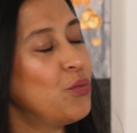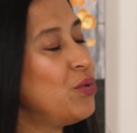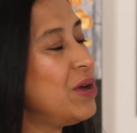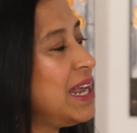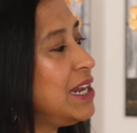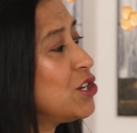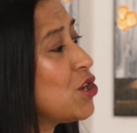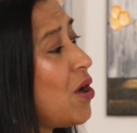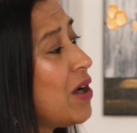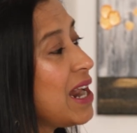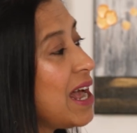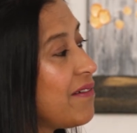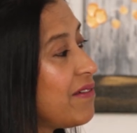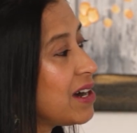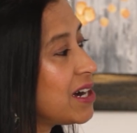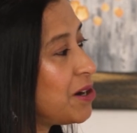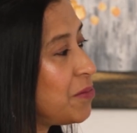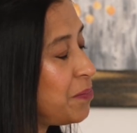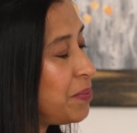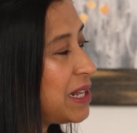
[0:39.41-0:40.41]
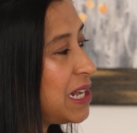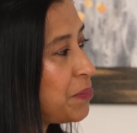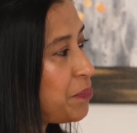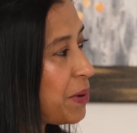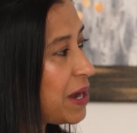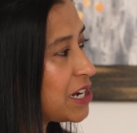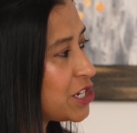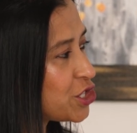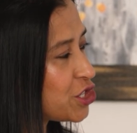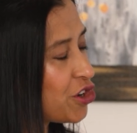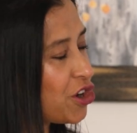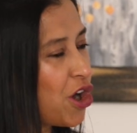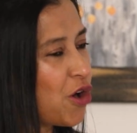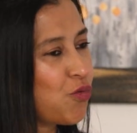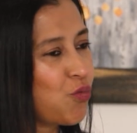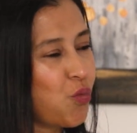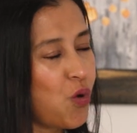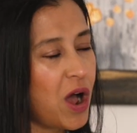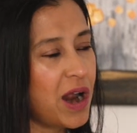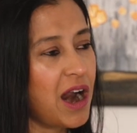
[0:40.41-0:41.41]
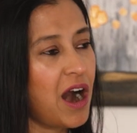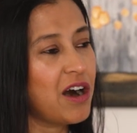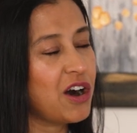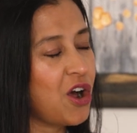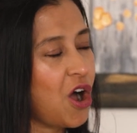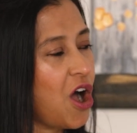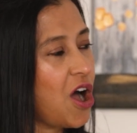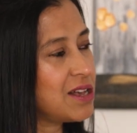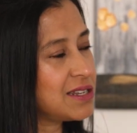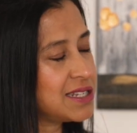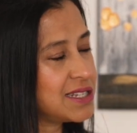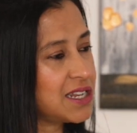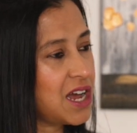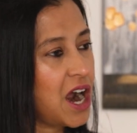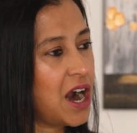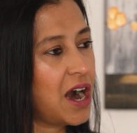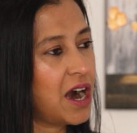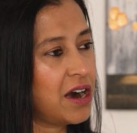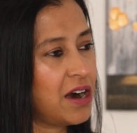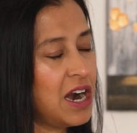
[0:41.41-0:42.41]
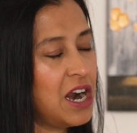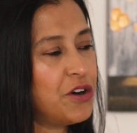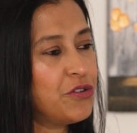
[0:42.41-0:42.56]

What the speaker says: We don't have a complete picture of what our costs are